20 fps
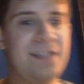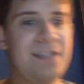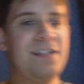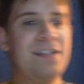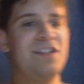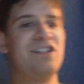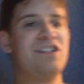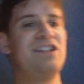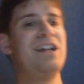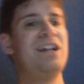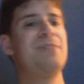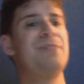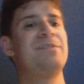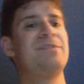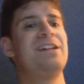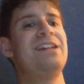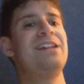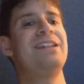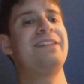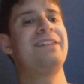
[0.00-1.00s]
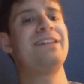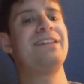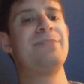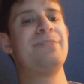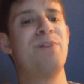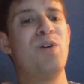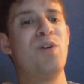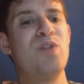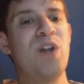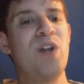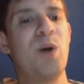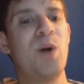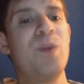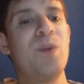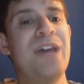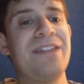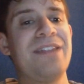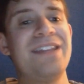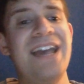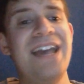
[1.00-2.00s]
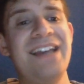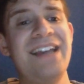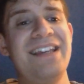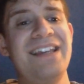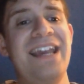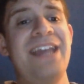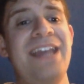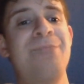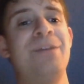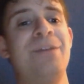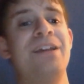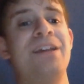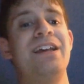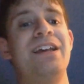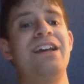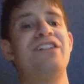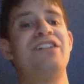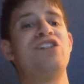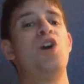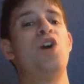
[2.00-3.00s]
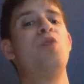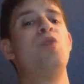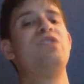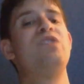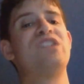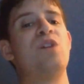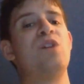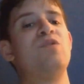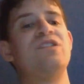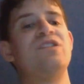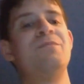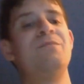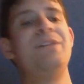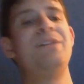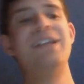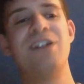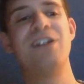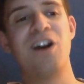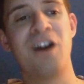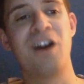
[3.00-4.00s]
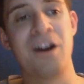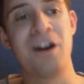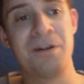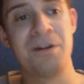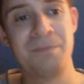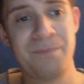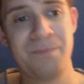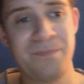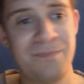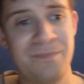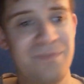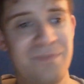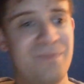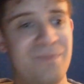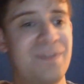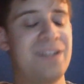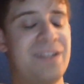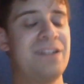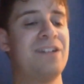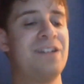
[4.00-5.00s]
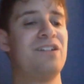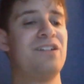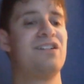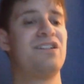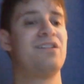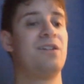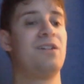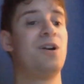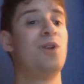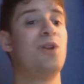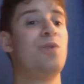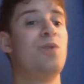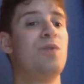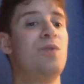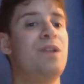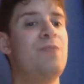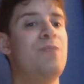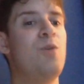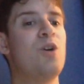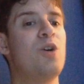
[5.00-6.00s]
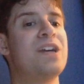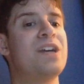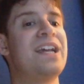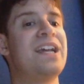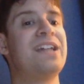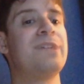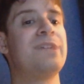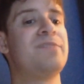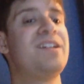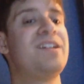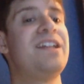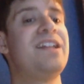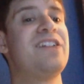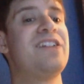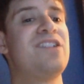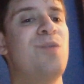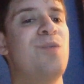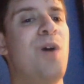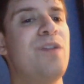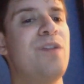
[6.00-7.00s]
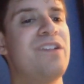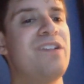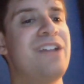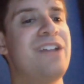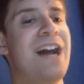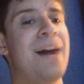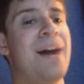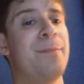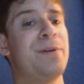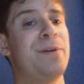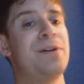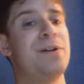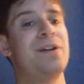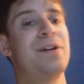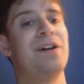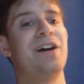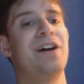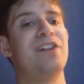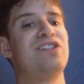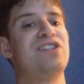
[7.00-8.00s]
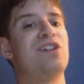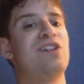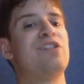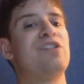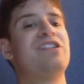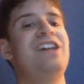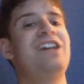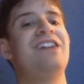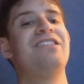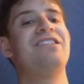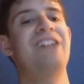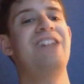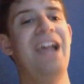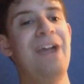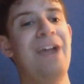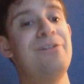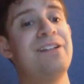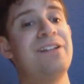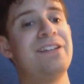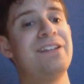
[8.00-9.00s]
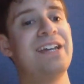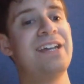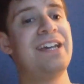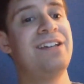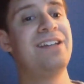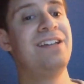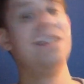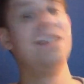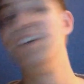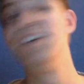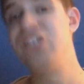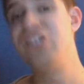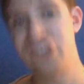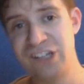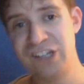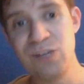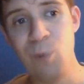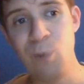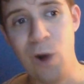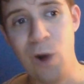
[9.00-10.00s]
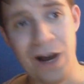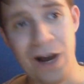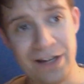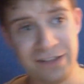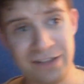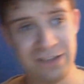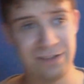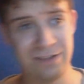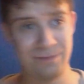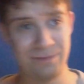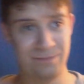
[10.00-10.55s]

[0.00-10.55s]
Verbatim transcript: She ends up saying that they both know that the end game is always going to be her. So Liv Morgan ended up saying that she won't stop until she has everything she wants.